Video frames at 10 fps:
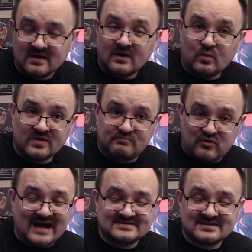with
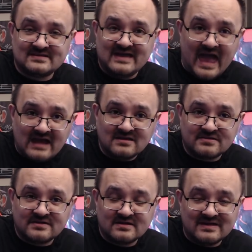practically
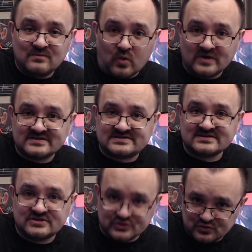anything they want to
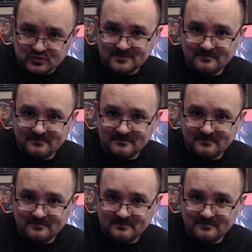do.